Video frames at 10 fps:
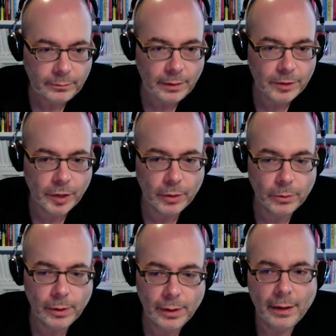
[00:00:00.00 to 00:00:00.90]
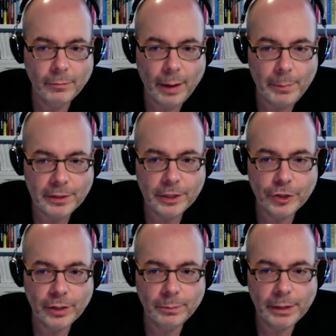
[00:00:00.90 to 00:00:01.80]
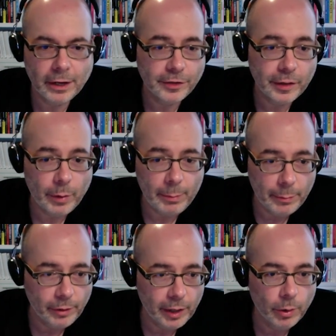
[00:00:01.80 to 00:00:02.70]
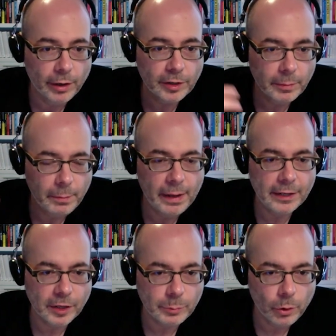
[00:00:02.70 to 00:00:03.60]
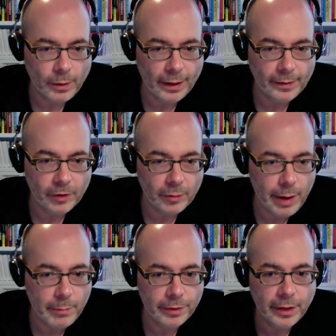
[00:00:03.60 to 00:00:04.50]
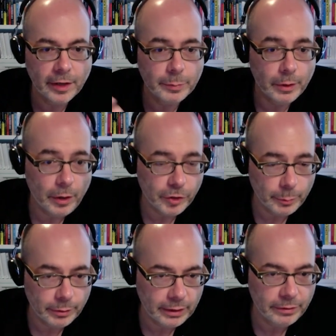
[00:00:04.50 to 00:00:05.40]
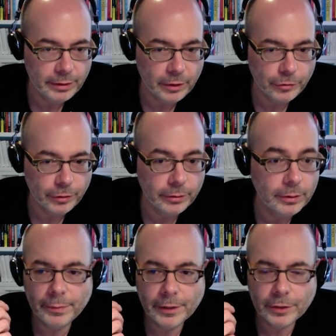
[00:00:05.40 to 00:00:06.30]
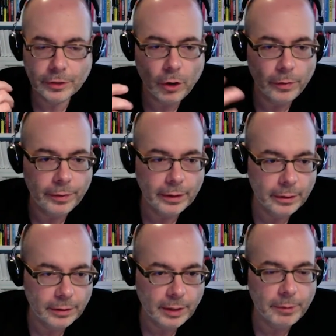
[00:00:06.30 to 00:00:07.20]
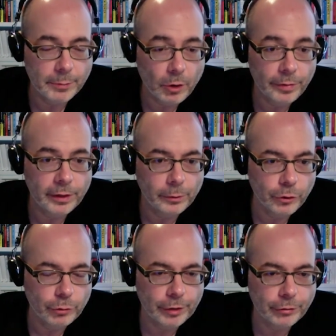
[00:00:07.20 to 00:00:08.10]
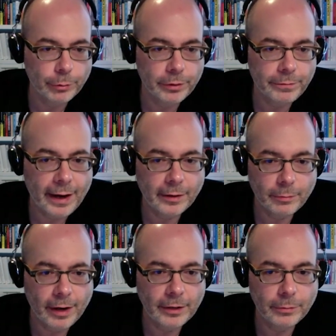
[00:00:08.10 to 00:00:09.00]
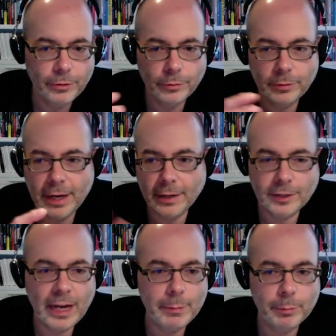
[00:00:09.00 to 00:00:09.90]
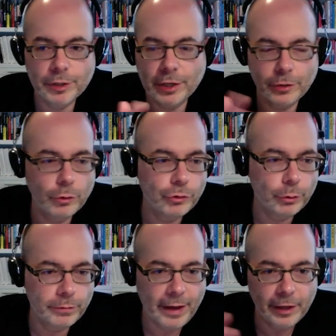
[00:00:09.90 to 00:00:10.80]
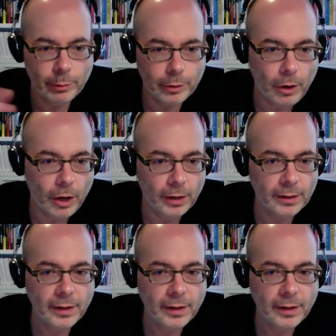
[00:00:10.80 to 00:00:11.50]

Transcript: So repetition, because of the way memory works, makes us more likely to remember things, but also believe that they're true. This is called the uh, sometimes called the illusory truth effect, right? You, you take a statement which has no truth value at all,